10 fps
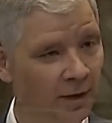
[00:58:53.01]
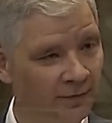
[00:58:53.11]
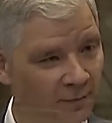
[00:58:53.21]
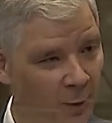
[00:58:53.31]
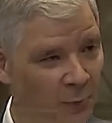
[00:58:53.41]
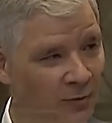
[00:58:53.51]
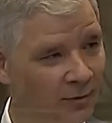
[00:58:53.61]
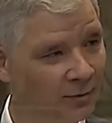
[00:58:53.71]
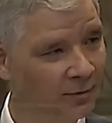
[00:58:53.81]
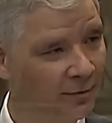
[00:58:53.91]
of
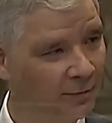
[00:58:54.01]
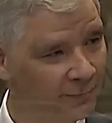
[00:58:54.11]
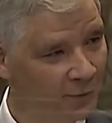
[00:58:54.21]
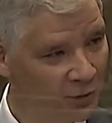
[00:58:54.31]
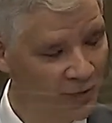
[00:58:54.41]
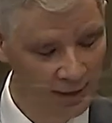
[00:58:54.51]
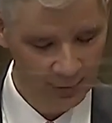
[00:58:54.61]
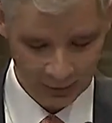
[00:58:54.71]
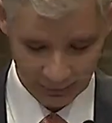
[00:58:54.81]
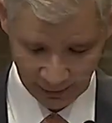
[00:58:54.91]
most of the
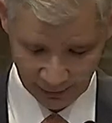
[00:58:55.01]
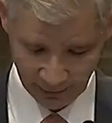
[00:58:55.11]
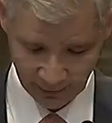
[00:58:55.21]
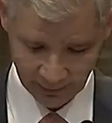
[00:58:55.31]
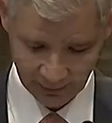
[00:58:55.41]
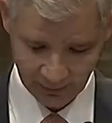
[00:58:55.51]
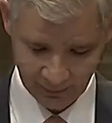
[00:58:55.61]
first-hand evidence.